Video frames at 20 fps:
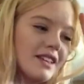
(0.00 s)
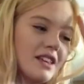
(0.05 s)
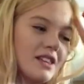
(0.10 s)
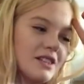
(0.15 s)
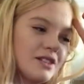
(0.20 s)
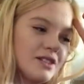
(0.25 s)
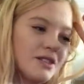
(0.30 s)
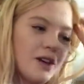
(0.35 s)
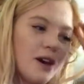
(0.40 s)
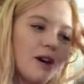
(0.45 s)

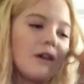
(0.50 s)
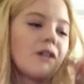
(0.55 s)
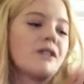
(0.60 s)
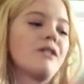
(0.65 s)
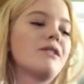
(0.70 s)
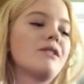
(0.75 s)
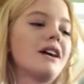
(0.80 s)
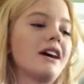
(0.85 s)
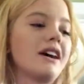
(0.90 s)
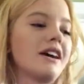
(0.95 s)

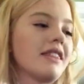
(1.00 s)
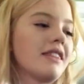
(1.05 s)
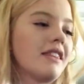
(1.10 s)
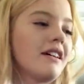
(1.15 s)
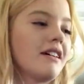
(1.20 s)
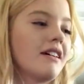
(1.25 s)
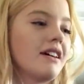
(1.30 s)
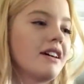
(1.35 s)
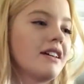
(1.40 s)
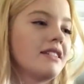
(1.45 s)
So I
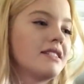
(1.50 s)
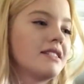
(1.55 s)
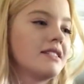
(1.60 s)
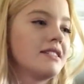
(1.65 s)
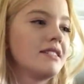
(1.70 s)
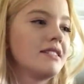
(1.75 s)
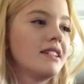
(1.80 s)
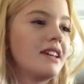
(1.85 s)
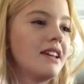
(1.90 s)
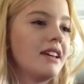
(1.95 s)
thought
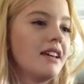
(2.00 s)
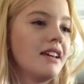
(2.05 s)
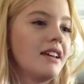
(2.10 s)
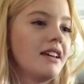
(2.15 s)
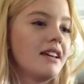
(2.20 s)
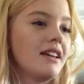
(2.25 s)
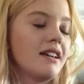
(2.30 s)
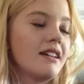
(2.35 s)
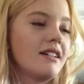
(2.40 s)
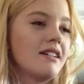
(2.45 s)

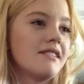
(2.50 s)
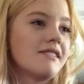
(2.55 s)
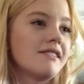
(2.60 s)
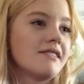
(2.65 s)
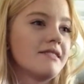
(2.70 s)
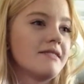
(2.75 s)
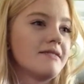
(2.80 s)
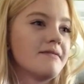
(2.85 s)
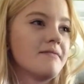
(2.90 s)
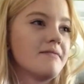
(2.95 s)

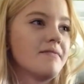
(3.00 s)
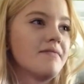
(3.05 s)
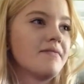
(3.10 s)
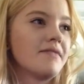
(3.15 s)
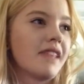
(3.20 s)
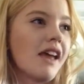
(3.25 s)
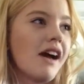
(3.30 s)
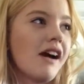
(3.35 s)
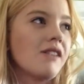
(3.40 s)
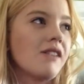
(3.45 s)

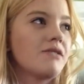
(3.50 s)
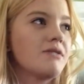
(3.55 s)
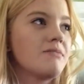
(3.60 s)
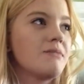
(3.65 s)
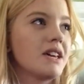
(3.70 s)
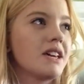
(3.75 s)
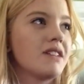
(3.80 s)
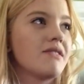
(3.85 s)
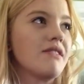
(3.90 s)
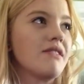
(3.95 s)
I would
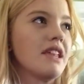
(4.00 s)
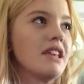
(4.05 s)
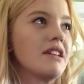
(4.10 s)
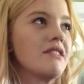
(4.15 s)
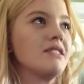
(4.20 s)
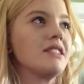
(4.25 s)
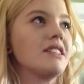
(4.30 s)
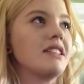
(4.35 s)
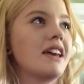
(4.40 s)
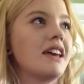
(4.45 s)
make a
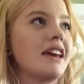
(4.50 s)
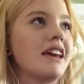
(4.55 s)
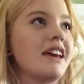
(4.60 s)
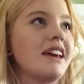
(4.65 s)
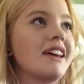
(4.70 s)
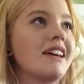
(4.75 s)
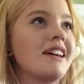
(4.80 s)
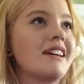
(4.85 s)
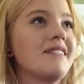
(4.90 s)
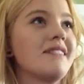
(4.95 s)
video today